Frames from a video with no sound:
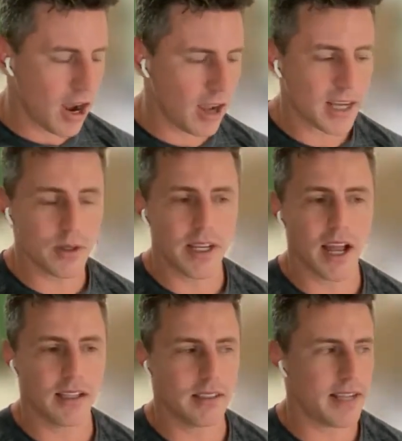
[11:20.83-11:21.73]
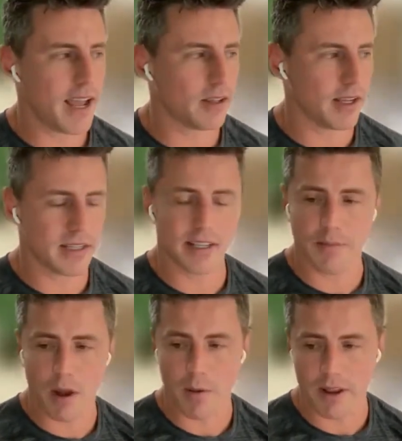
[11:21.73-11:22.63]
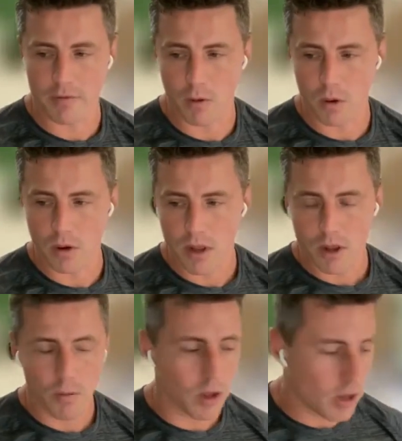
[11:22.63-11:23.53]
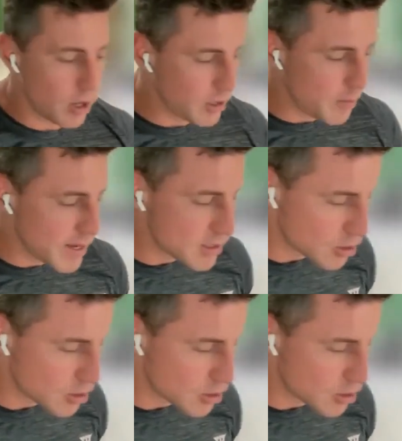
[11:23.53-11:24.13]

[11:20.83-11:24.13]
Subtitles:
I'll actually cut it down, like say by week 4, where I only